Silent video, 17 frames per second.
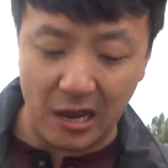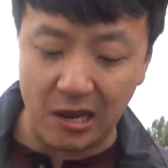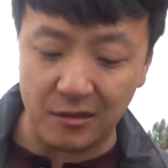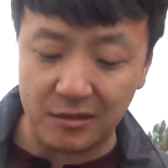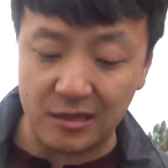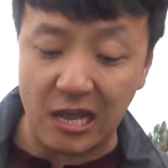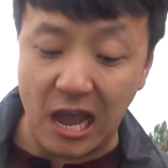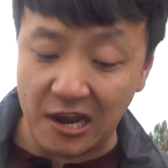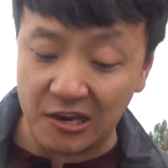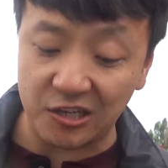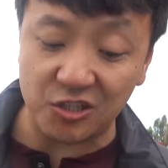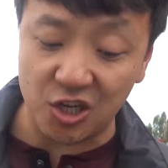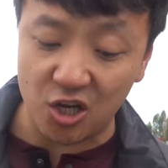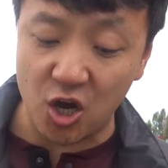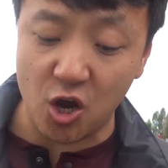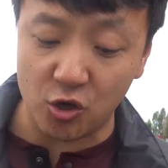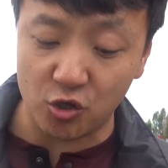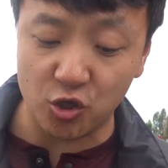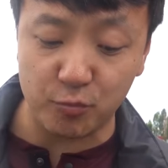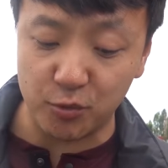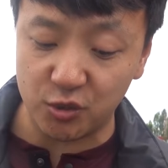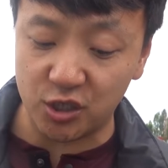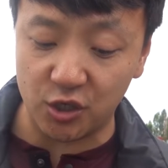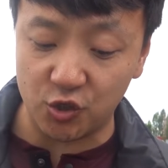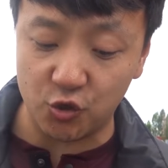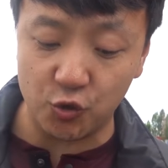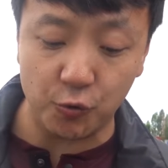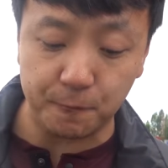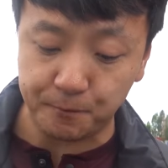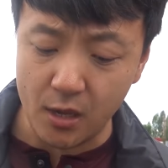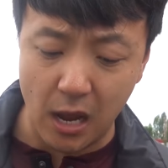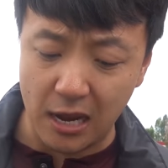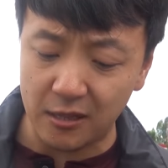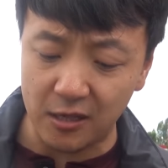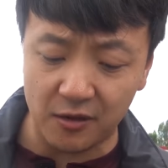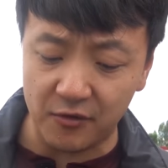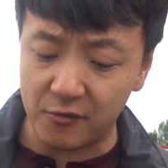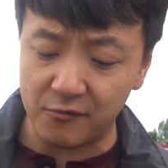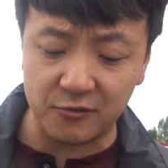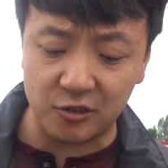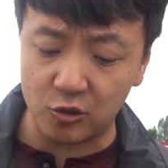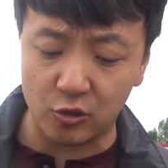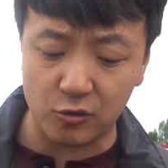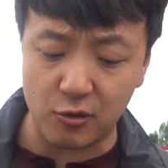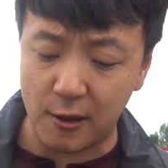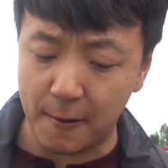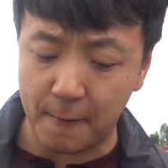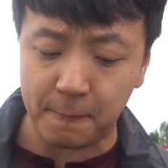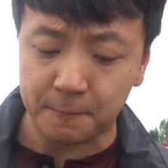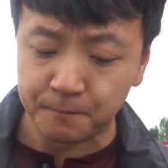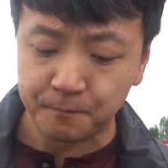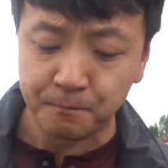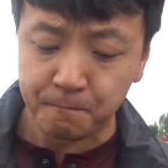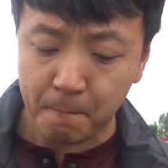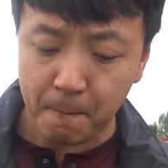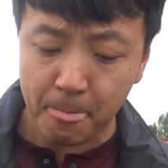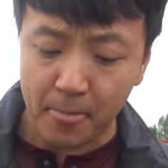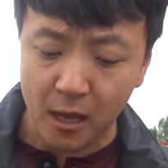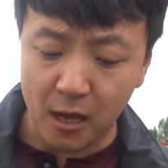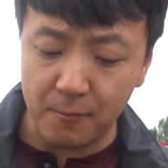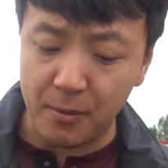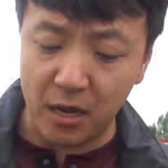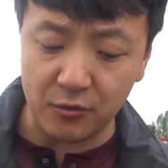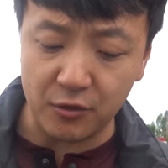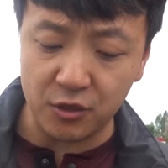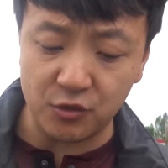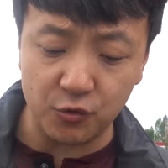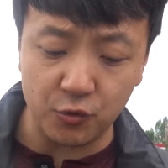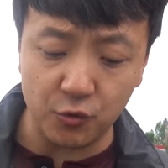And that is 100% true. I love every single thing about these